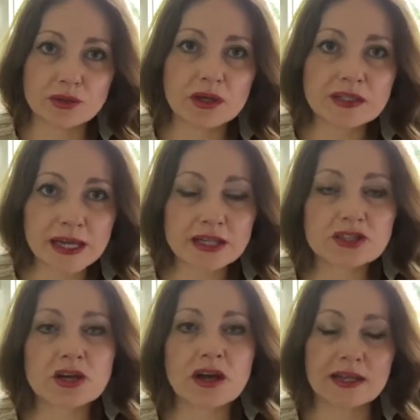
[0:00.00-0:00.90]

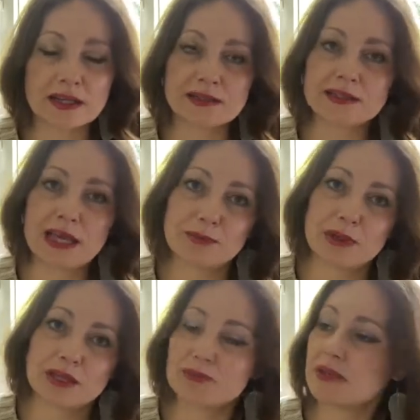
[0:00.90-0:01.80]
nature and landscape
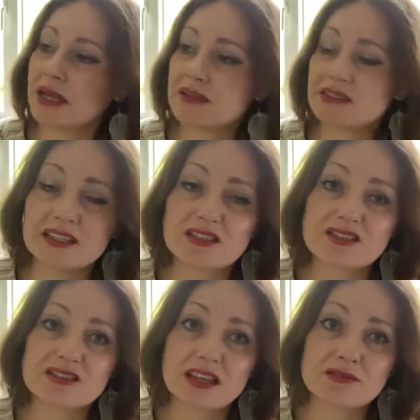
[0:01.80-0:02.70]
and place.
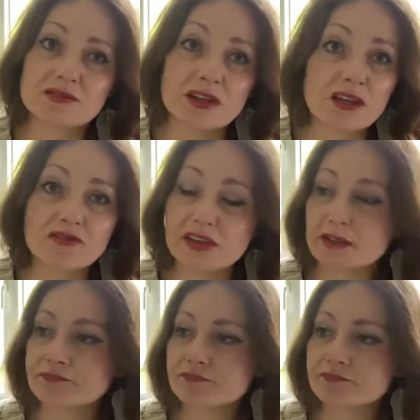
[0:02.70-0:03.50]
just sounds lovely.